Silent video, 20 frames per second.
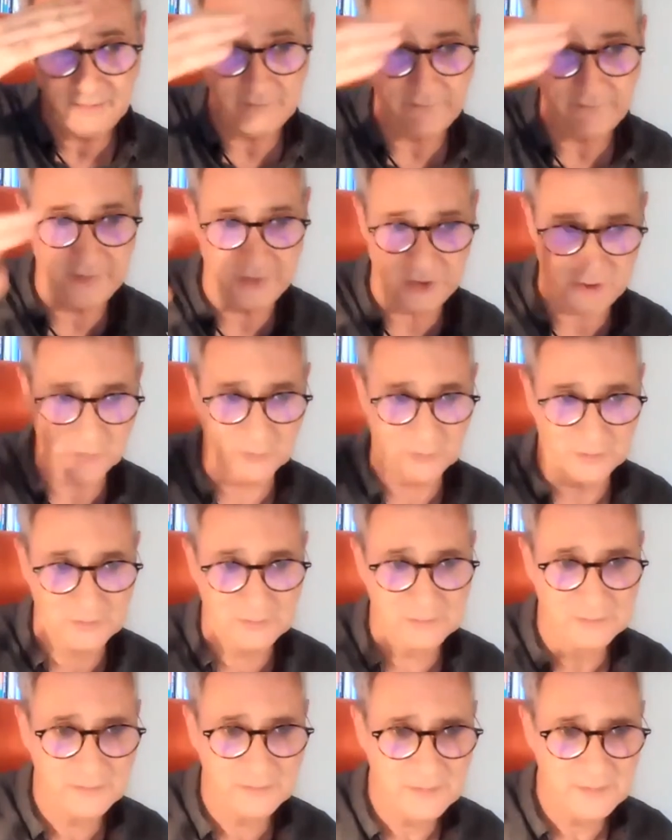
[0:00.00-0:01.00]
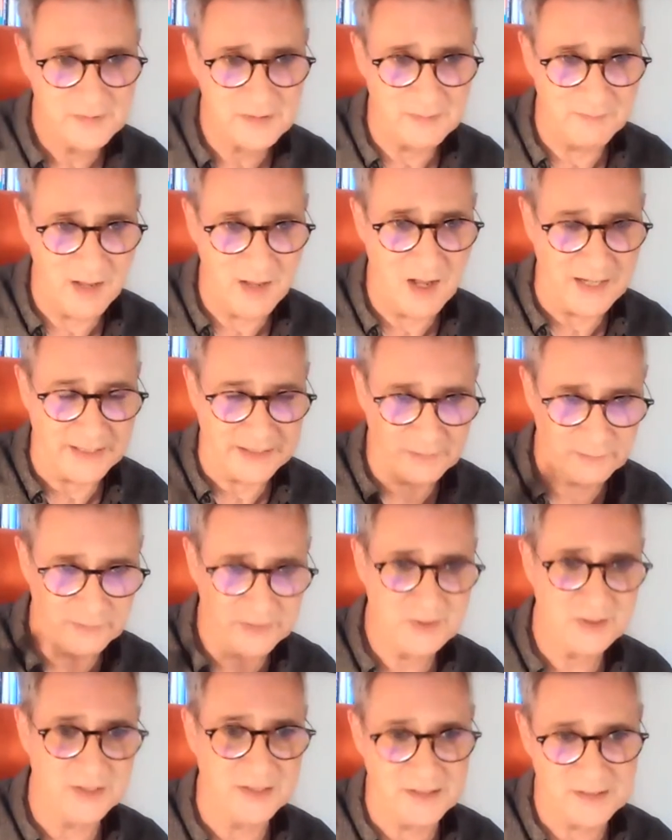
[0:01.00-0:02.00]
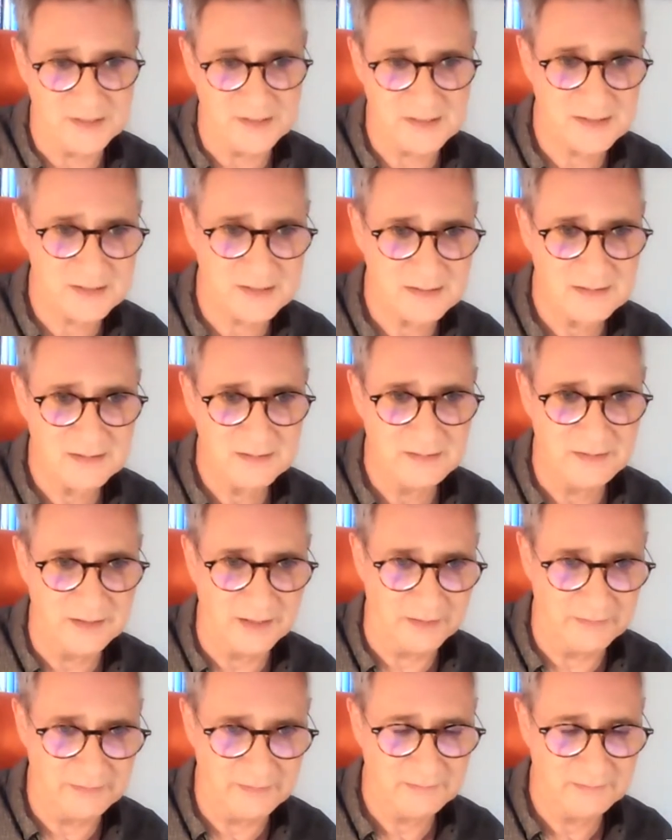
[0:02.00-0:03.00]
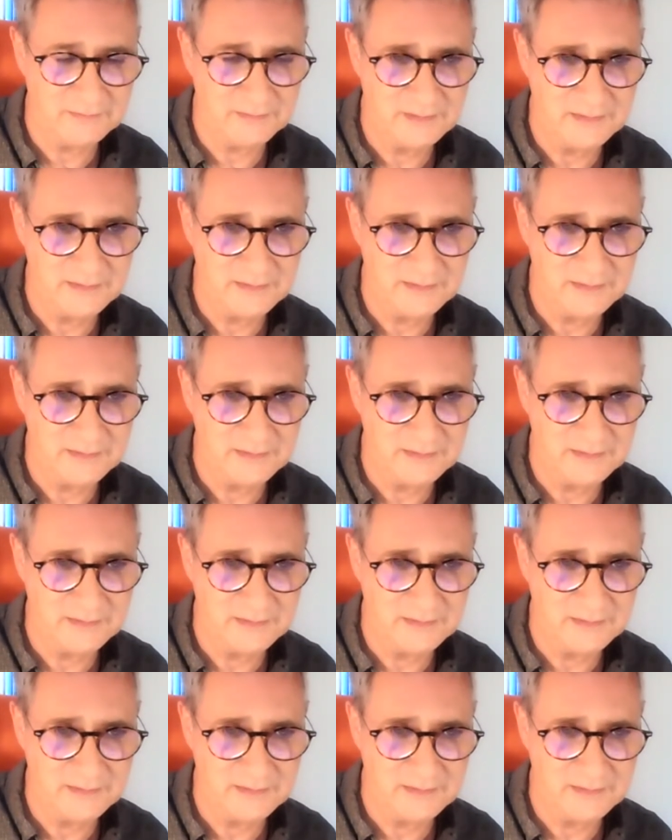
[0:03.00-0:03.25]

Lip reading: visual to mind, which is, that